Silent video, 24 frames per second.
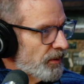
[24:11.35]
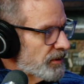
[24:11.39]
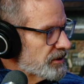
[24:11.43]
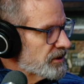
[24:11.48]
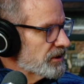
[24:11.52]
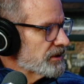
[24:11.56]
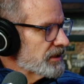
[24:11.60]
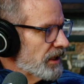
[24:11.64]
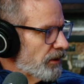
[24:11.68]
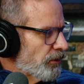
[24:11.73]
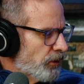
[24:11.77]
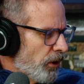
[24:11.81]
We
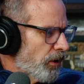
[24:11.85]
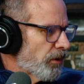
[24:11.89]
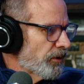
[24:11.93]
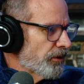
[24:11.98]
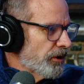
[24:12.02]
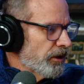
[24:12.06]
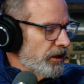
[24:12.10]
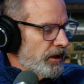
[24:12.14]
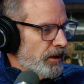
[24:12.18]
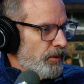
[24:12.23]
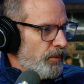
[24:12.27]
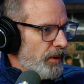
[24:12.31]
just say, they're
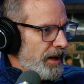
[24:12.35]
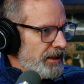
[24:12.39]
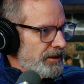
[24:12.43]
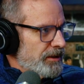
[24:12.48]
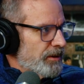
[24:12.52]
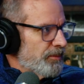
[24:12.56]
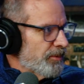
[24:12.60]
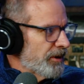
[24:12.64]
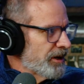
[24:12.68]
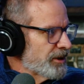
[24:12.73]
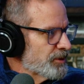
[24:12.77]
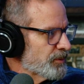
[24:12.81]
going to rot
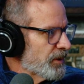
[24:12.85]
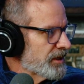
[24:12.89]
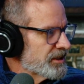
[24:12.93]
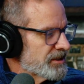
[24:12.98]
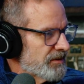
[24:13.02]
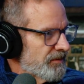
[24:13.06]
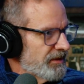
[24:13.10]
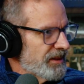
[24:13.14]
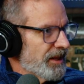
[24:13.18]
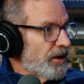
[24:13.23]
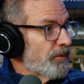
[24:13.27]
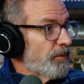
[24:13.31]
their brains, watch
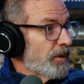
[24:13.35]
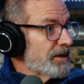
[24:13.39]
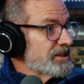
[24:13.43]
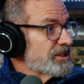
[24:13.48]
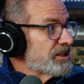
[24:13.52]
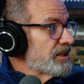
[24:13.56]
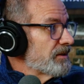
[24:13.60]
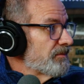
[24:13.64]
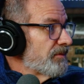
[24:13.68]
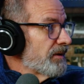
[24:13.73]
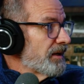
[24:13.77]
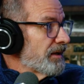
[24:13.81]
TV. They don't watch
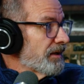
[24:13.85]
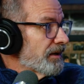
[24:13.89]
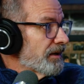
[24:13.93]
TV.